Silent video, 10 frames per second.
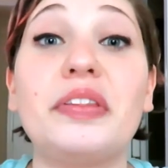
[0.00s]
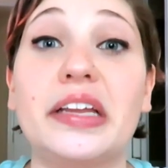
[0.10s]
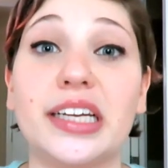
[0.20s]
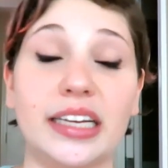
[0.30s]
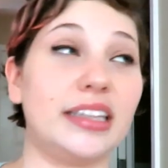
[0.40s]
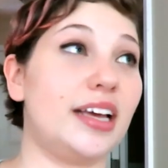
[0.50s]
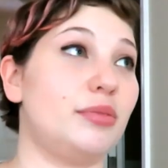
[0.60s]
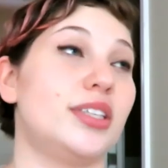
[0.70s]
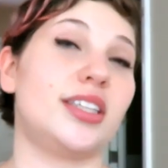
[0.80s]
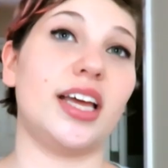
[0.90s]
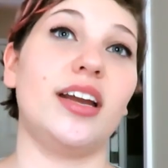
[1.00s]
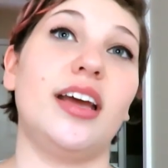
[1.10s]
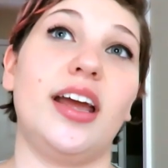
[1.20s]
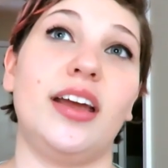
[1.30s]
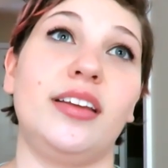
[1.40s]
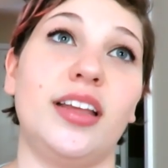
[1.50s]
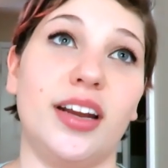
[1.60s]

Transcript: And then I, that was then I